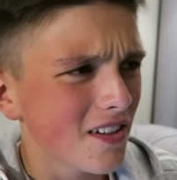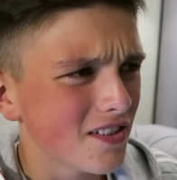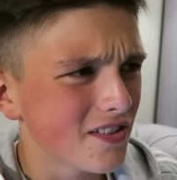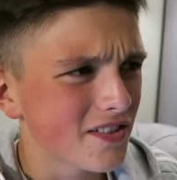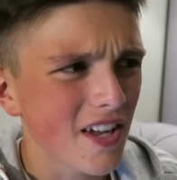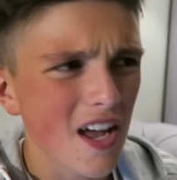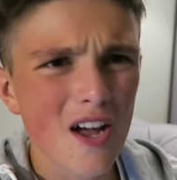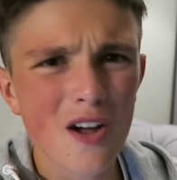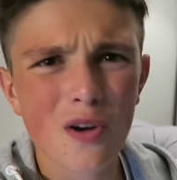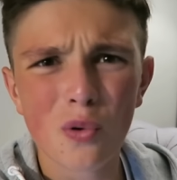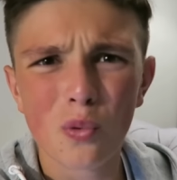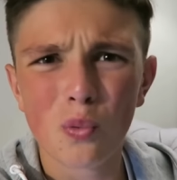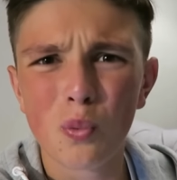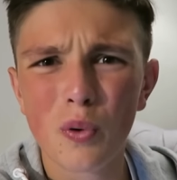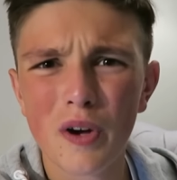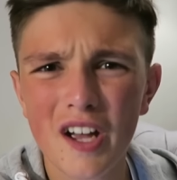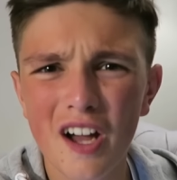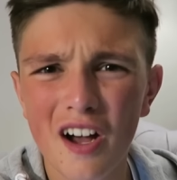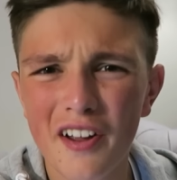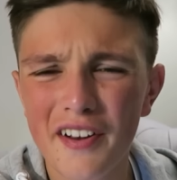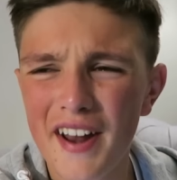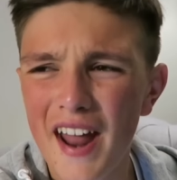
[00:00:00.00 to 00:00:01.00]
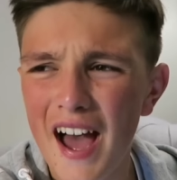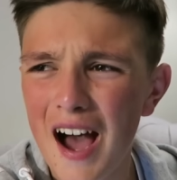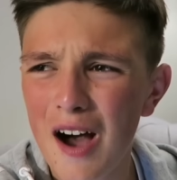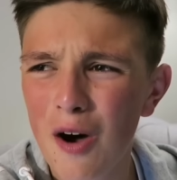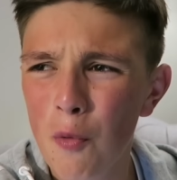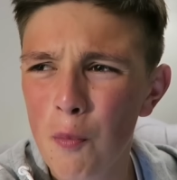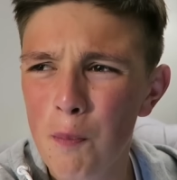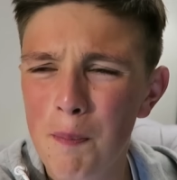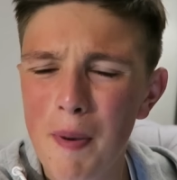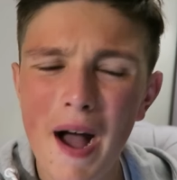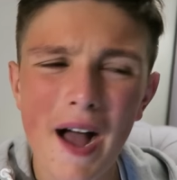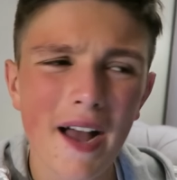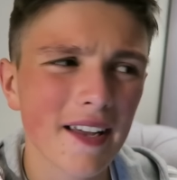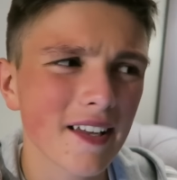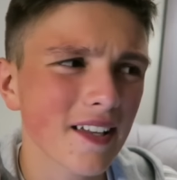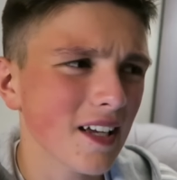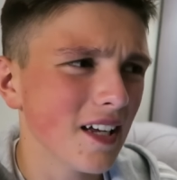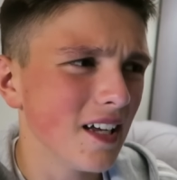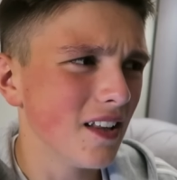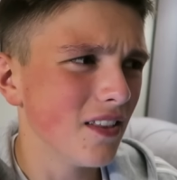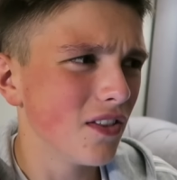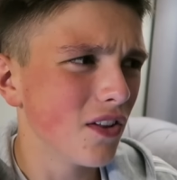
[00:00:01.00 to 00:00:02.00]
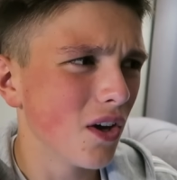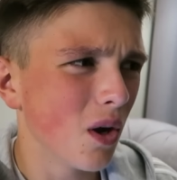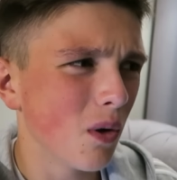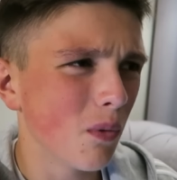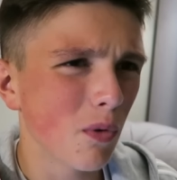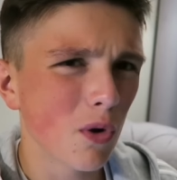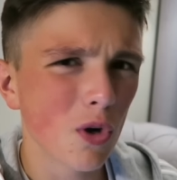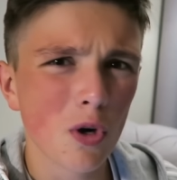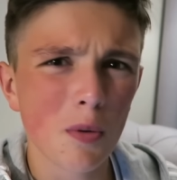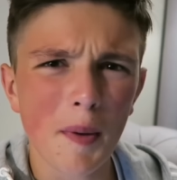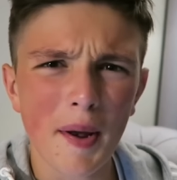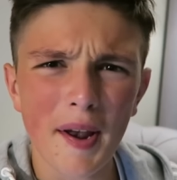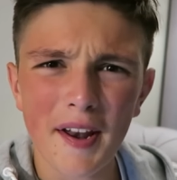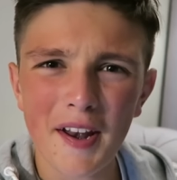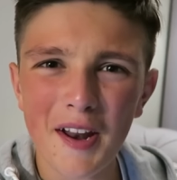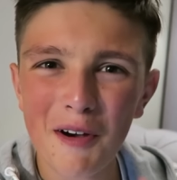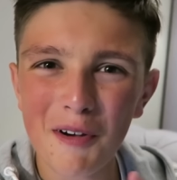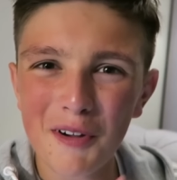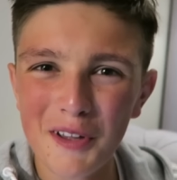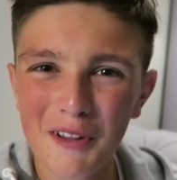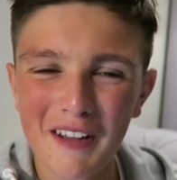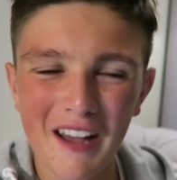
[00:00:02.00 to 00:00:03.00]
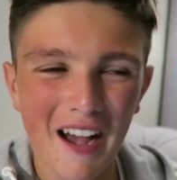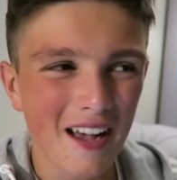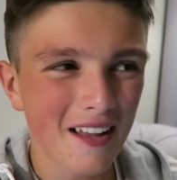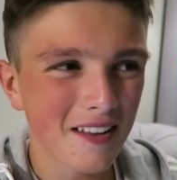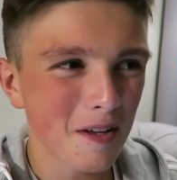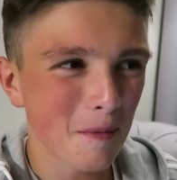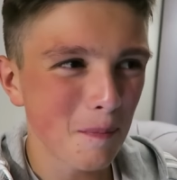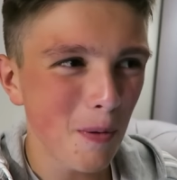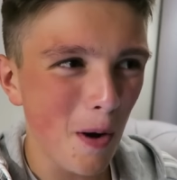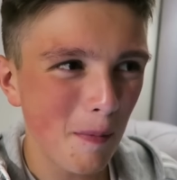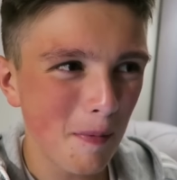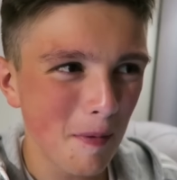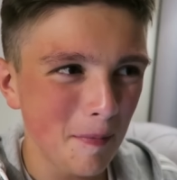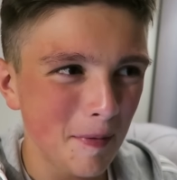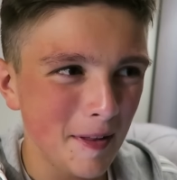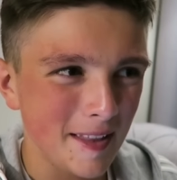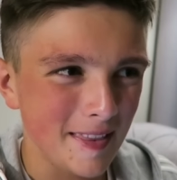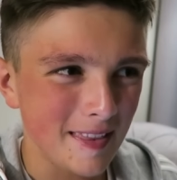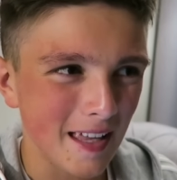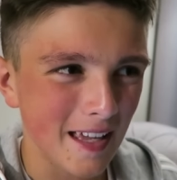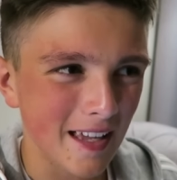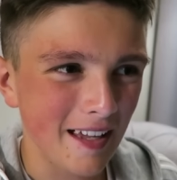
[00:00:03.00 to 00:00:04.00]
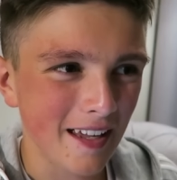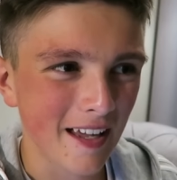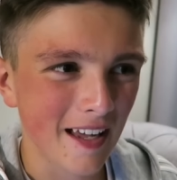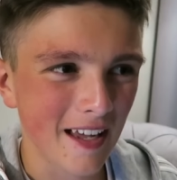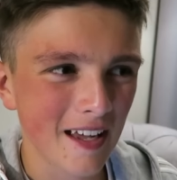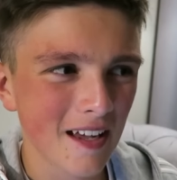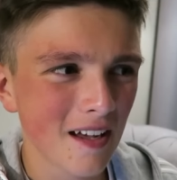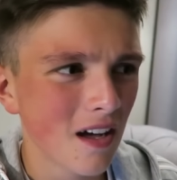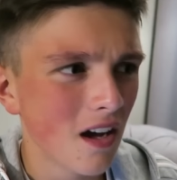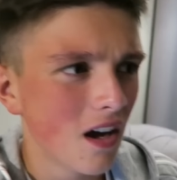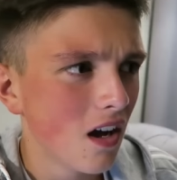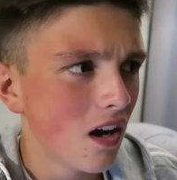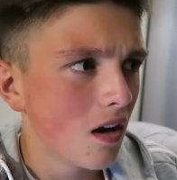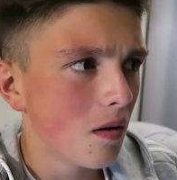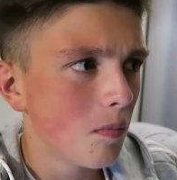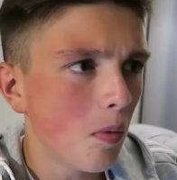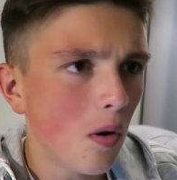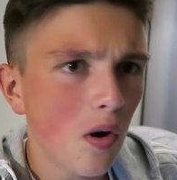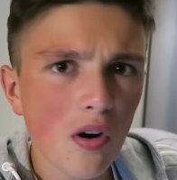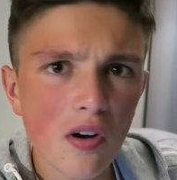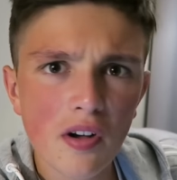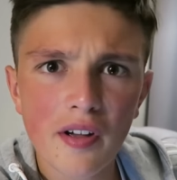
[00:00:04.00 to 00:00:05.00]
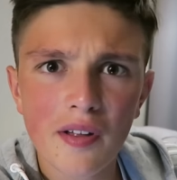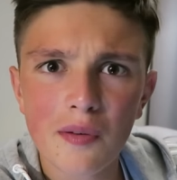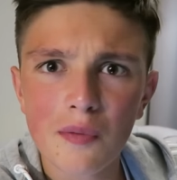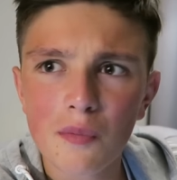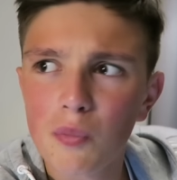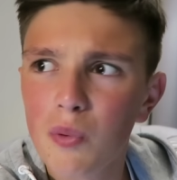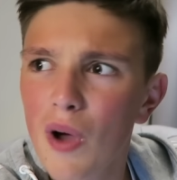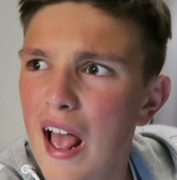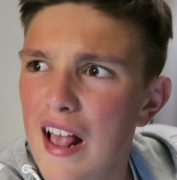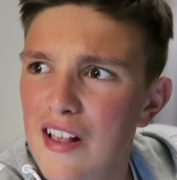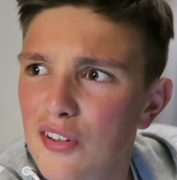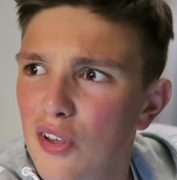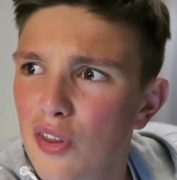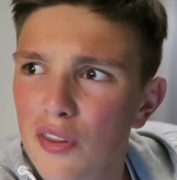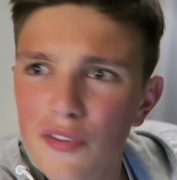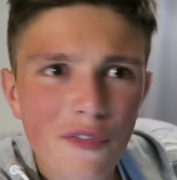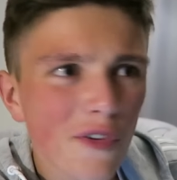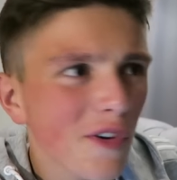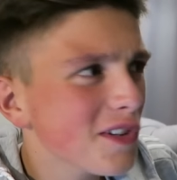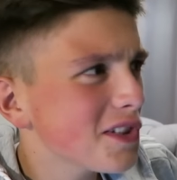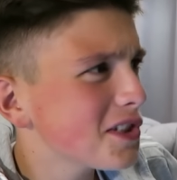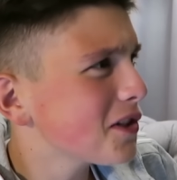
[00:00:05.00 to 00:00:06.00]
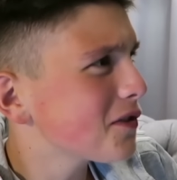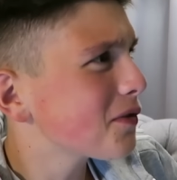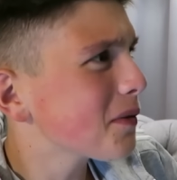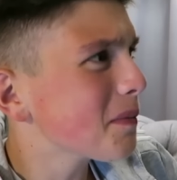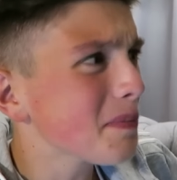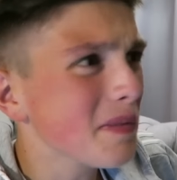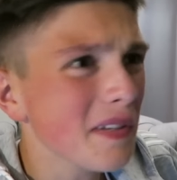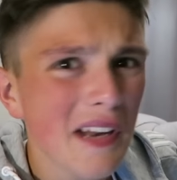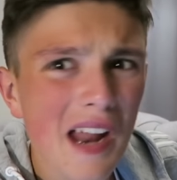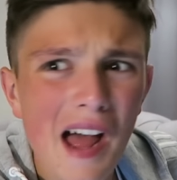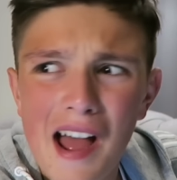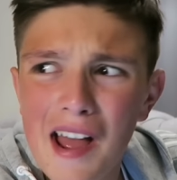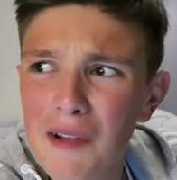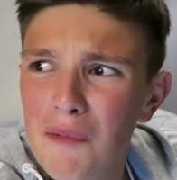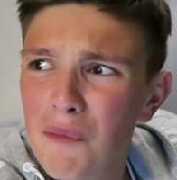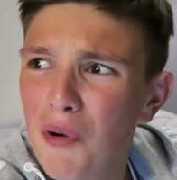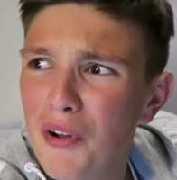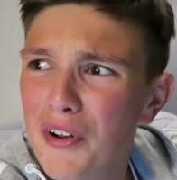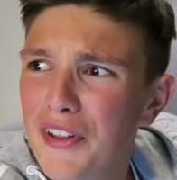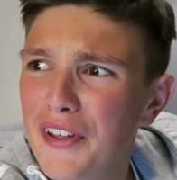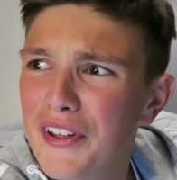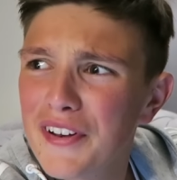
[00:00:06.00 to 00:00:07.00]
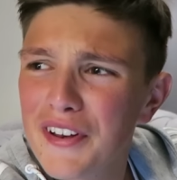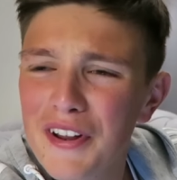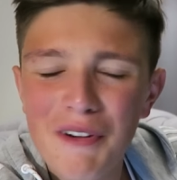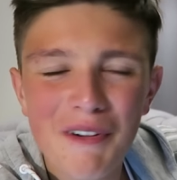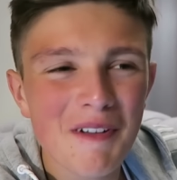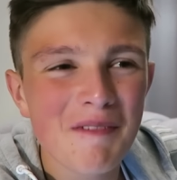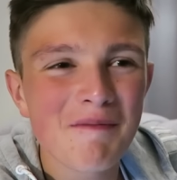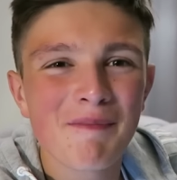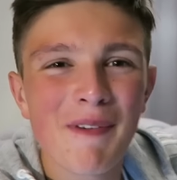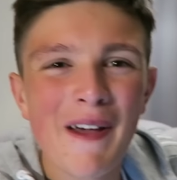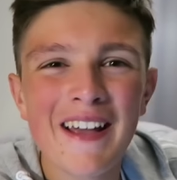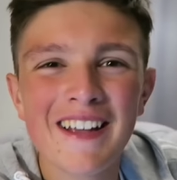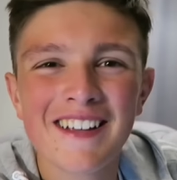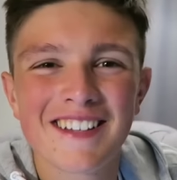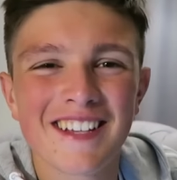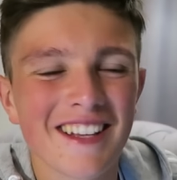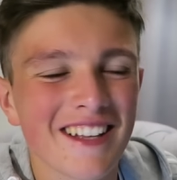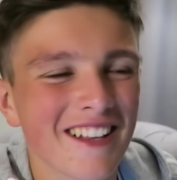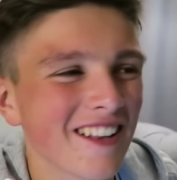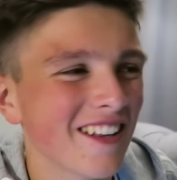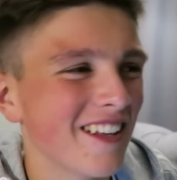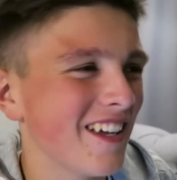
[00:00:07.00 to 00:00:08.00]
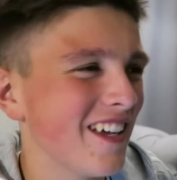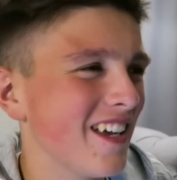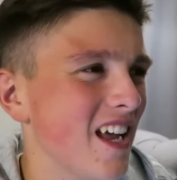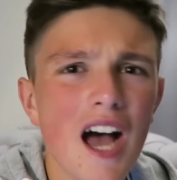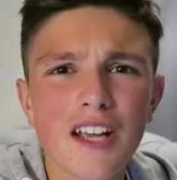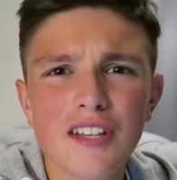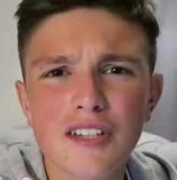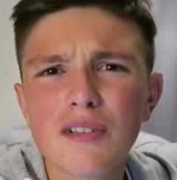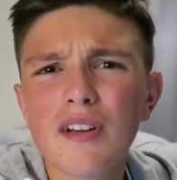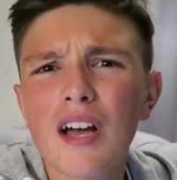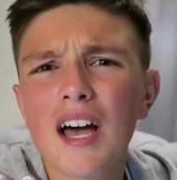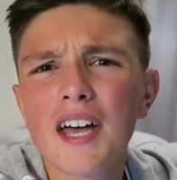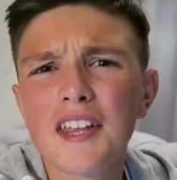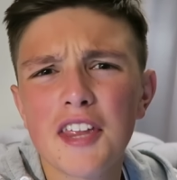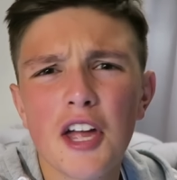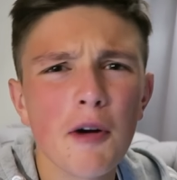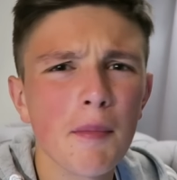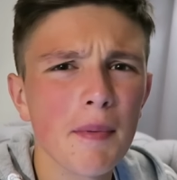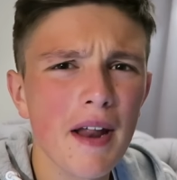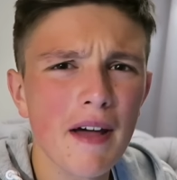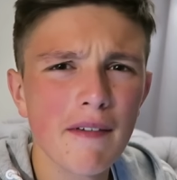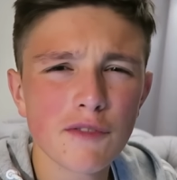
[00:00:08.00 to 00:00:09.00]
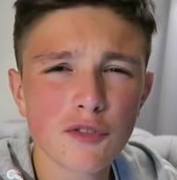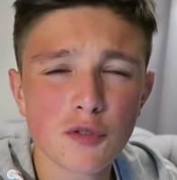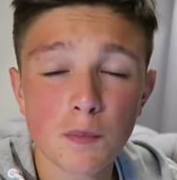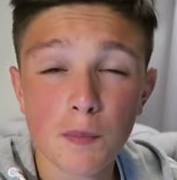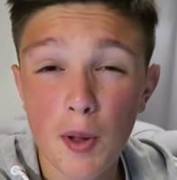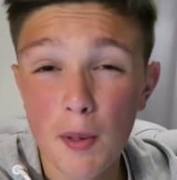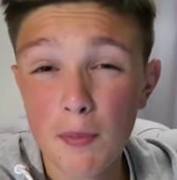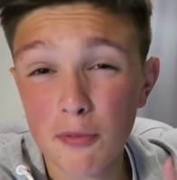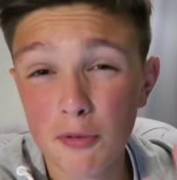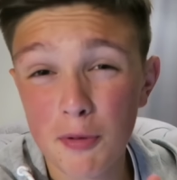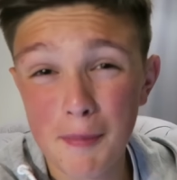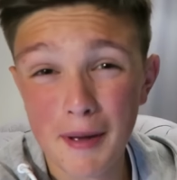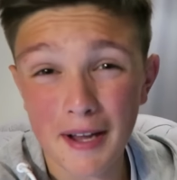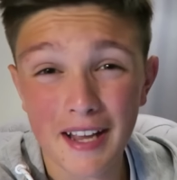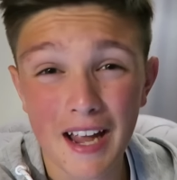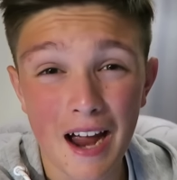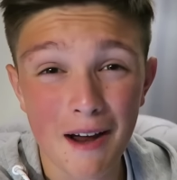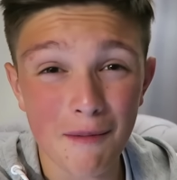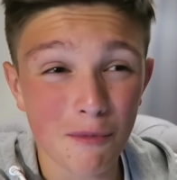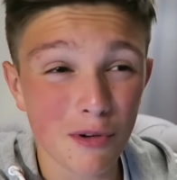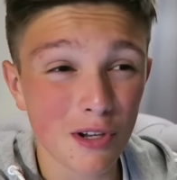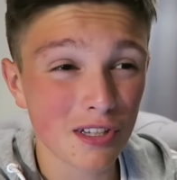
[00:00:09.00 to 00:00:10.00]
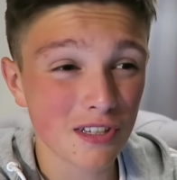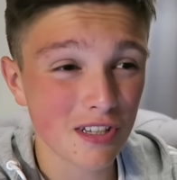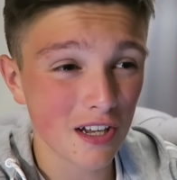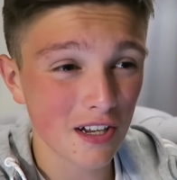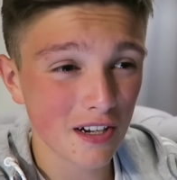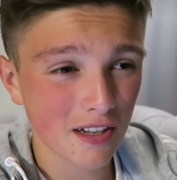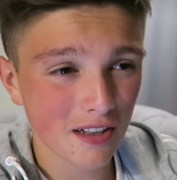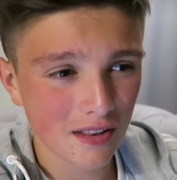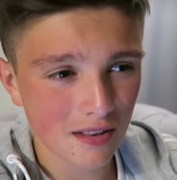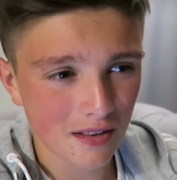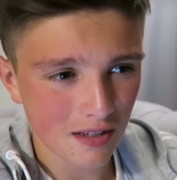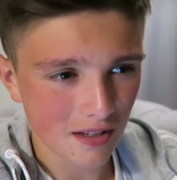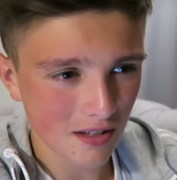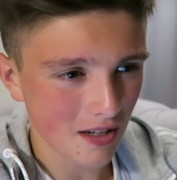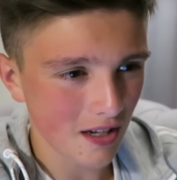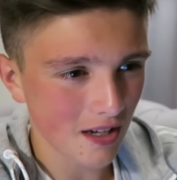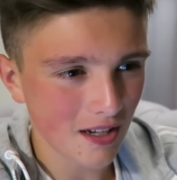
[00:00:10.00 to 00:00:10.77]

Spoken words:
So, we are now back in the room, and I know what you guys are probably thinking. Morgan, where's all the footage from tonight? What are you doing? Basically, as you guys know, I've been having some problems with my cameras, and